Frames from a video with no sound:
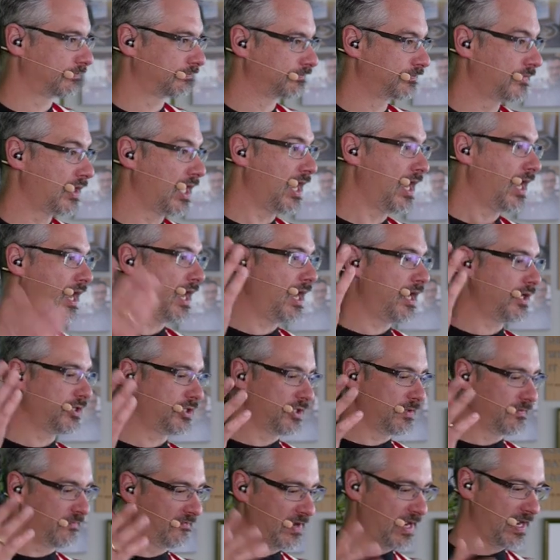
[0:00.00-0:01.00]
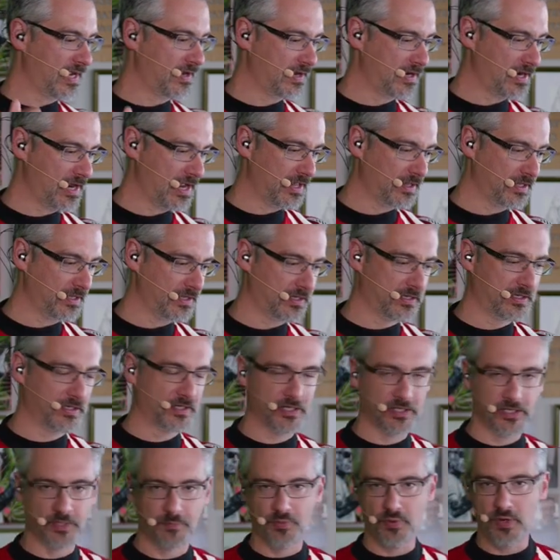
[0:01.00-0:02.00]
Ah, Jim Van Allen
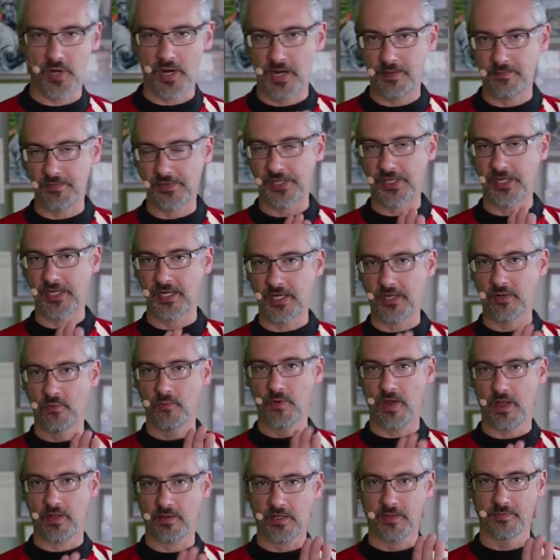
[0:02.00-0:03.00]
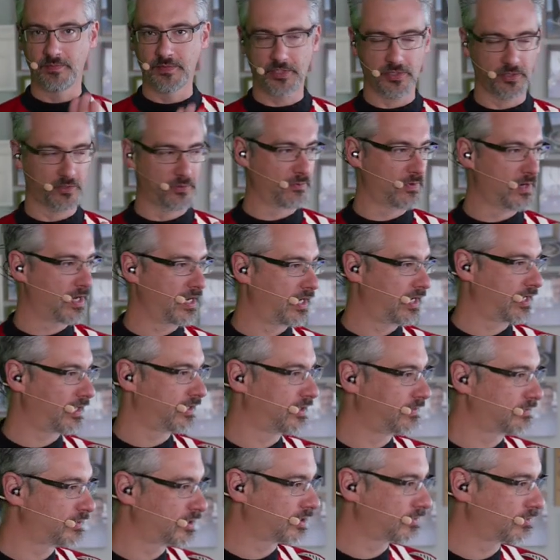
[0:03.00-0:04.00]
did the Prime Thing. Welcome to uh,
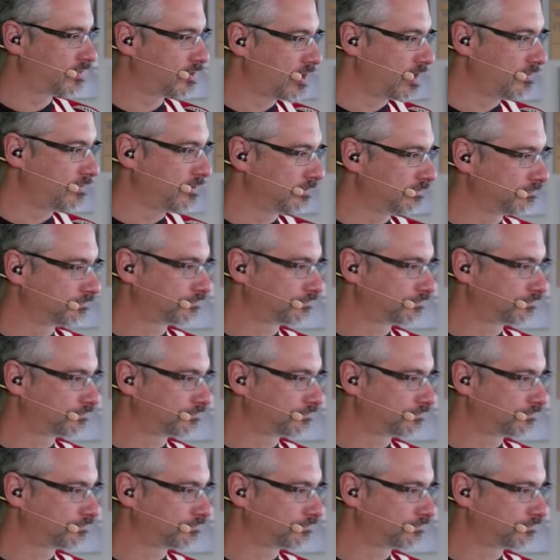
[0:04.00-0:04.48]
the subscription.